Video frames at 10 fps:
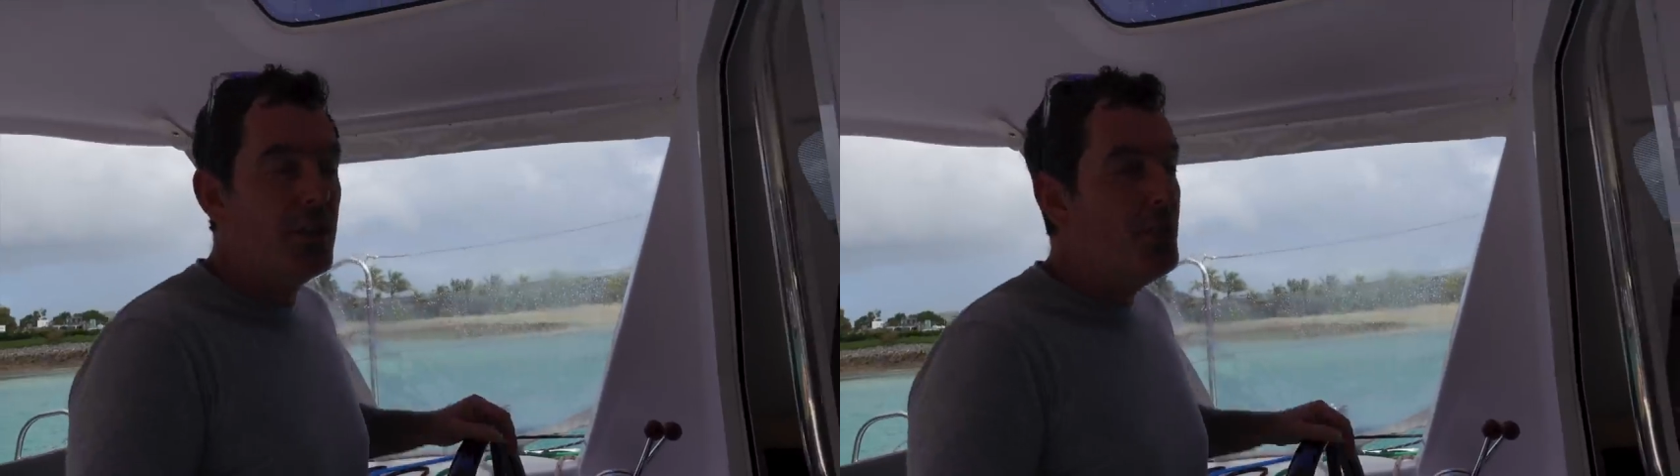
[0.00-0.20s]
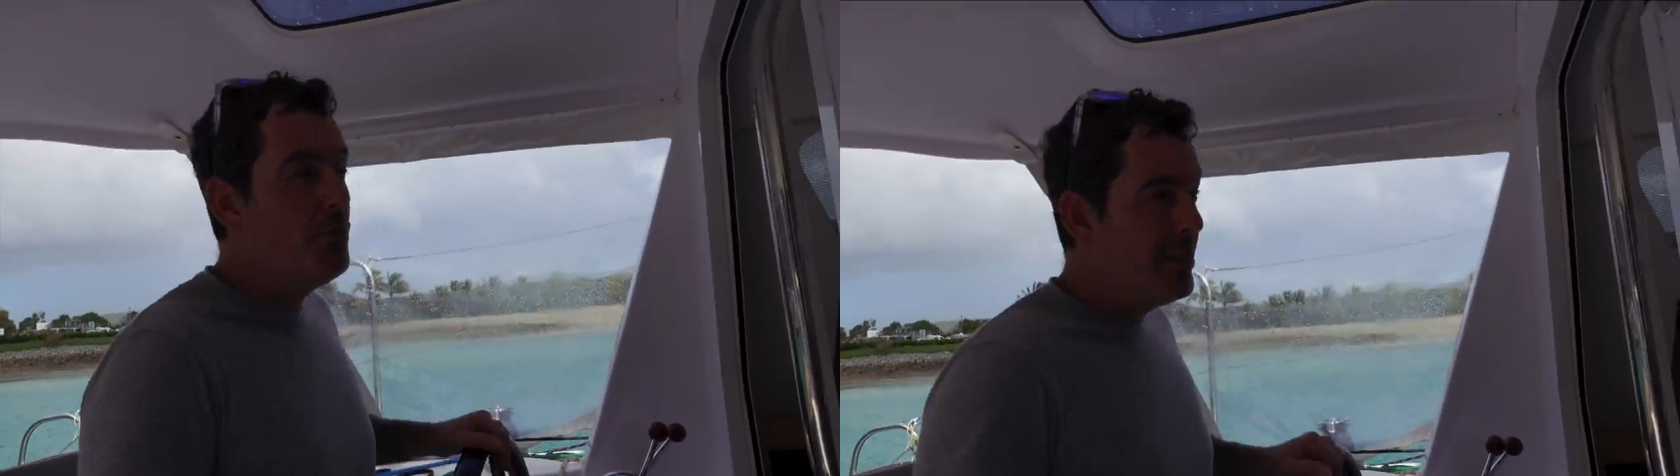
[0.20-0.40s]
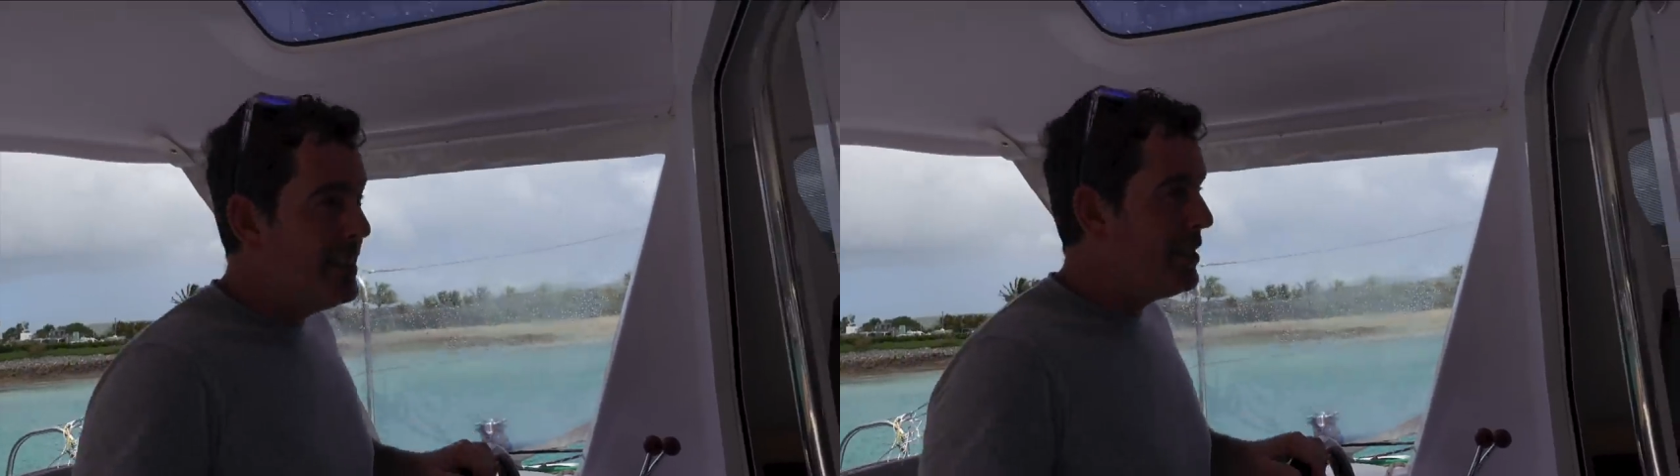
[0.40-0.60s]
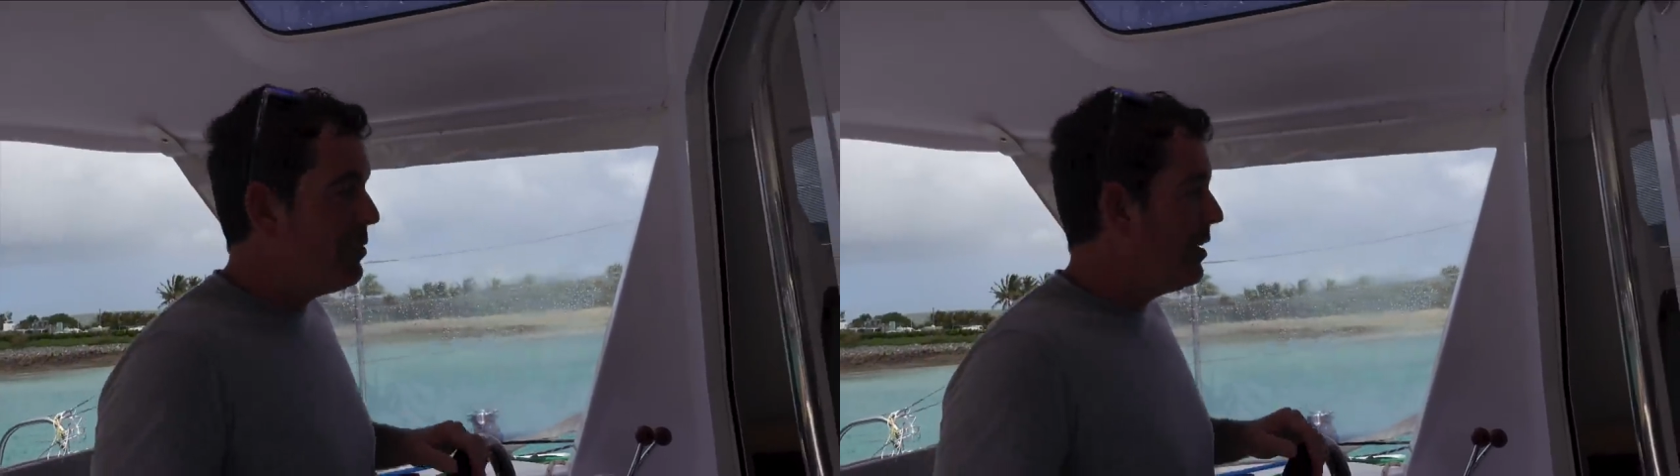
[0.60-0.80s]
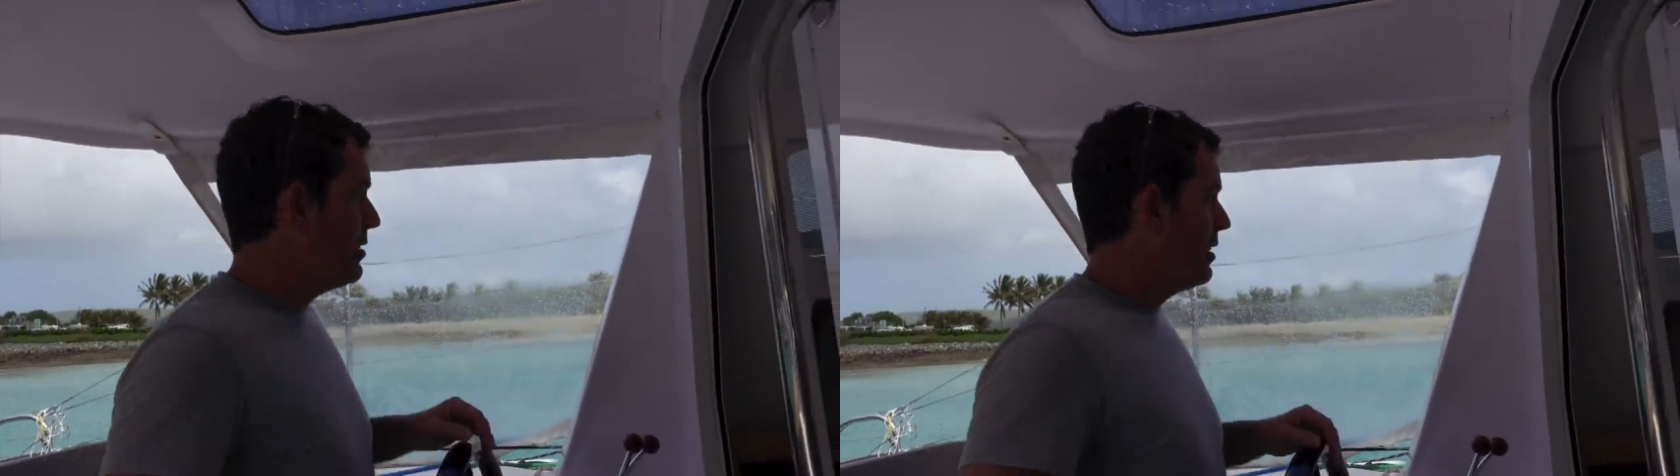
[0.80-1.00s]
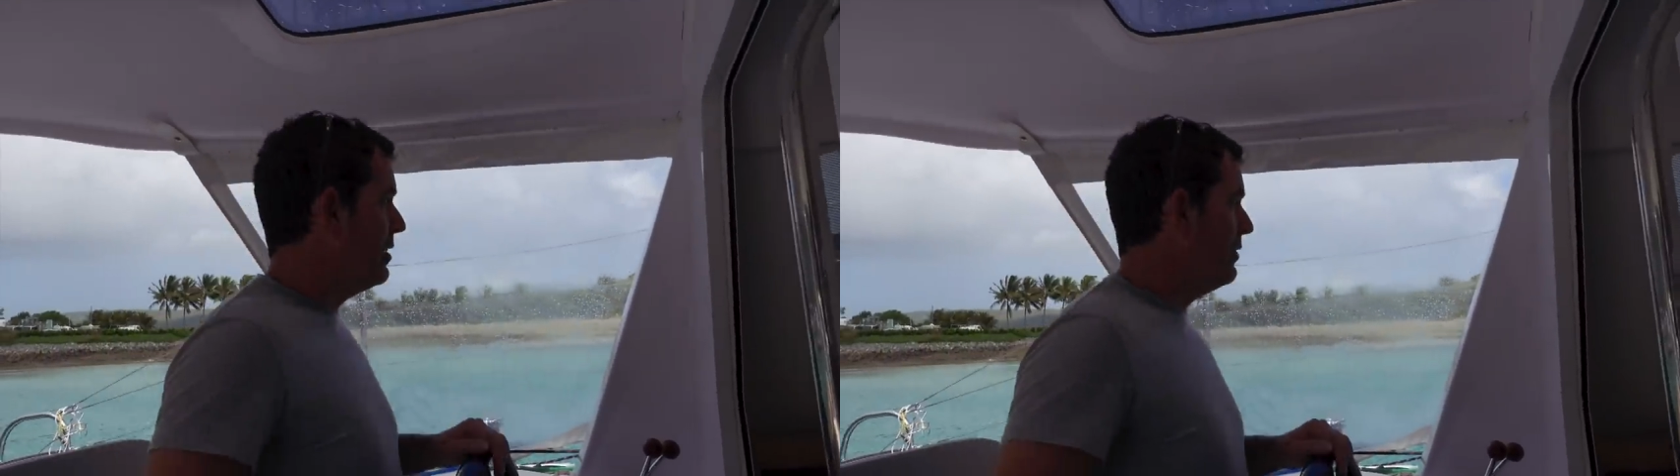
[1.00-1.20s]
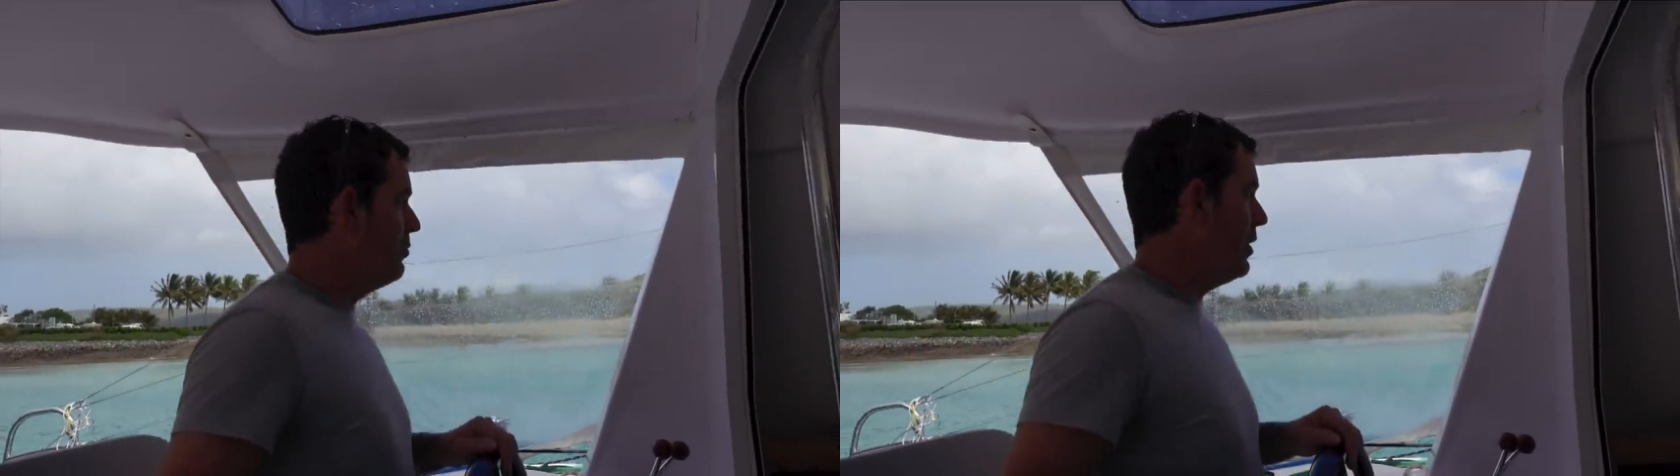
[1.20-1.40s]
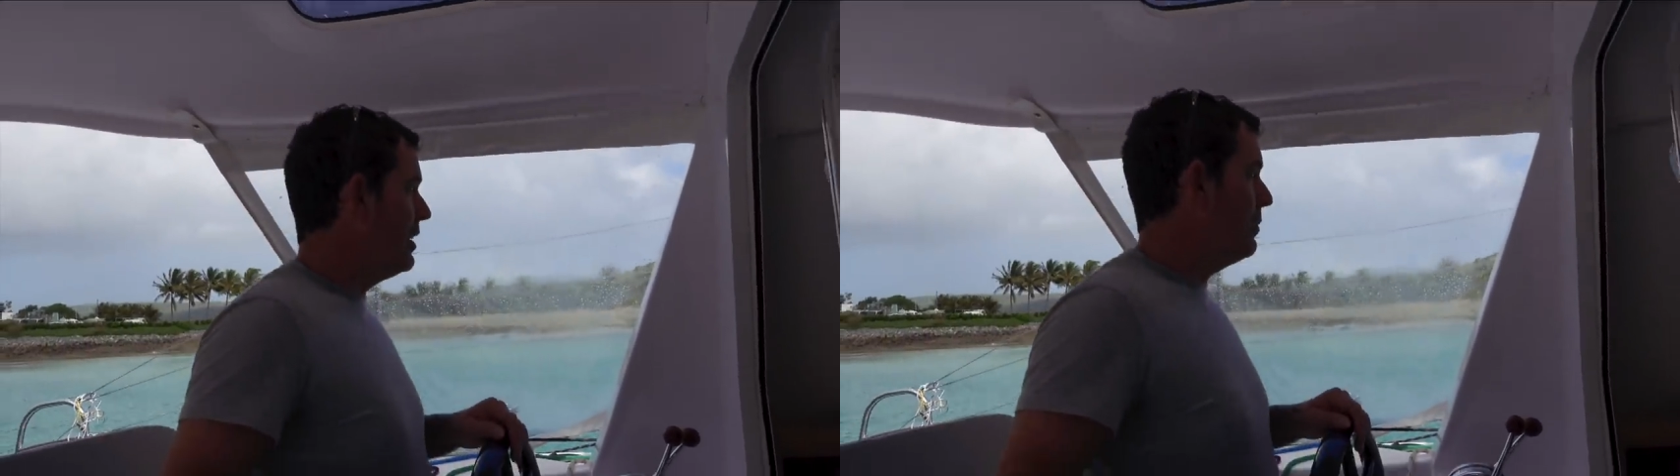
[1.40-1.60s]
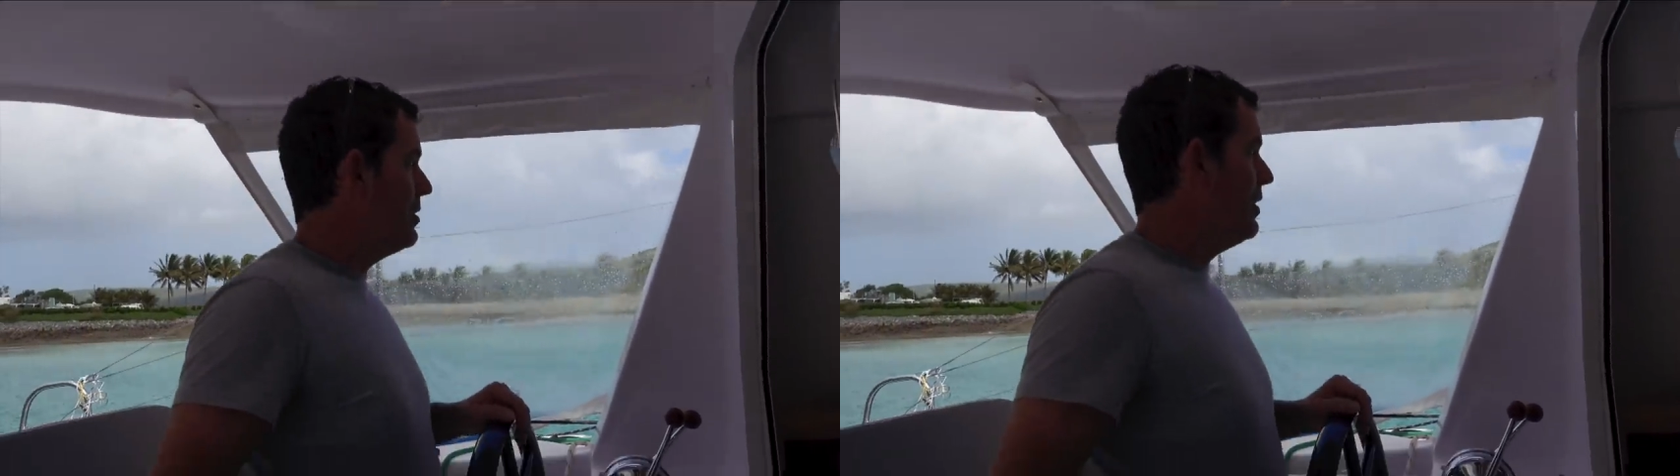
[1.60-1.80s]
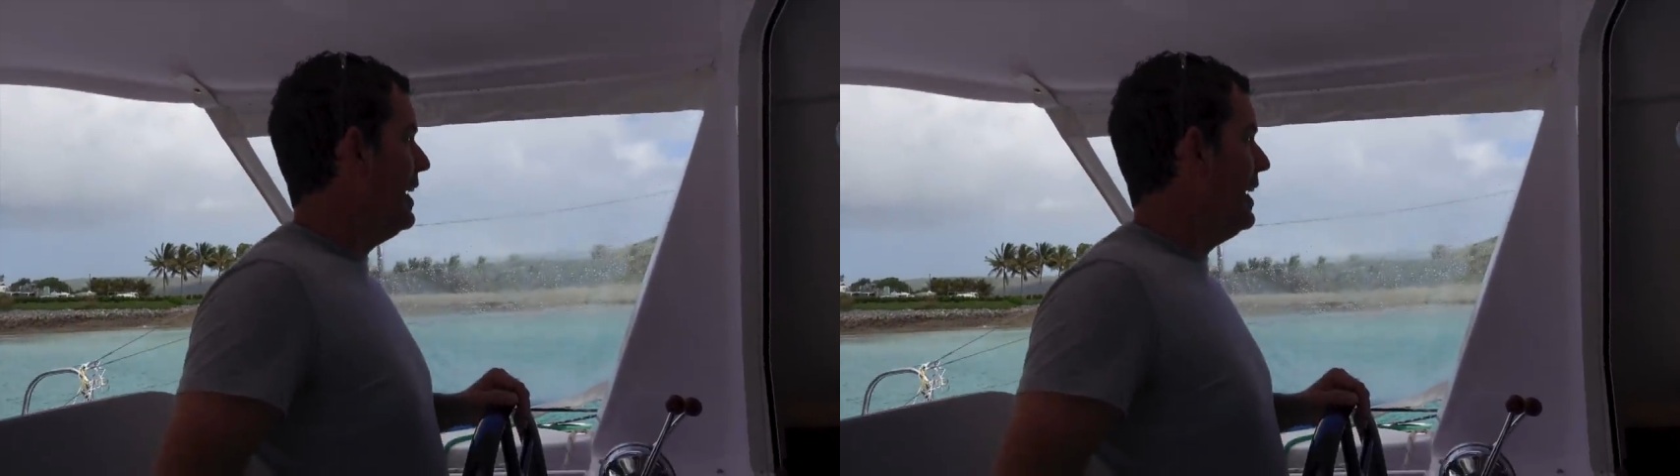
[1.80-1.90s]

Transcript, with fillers: So you really do have to kind of weigh up your